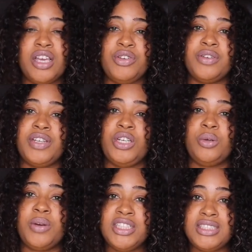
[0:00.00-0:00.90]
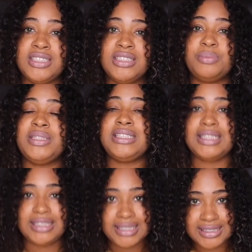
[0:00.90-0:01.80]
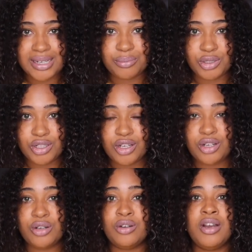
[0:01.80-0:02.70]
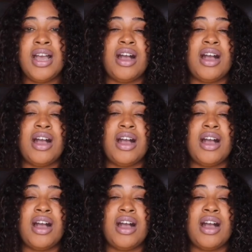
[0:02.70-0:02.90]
If you have any questions, please link that down below.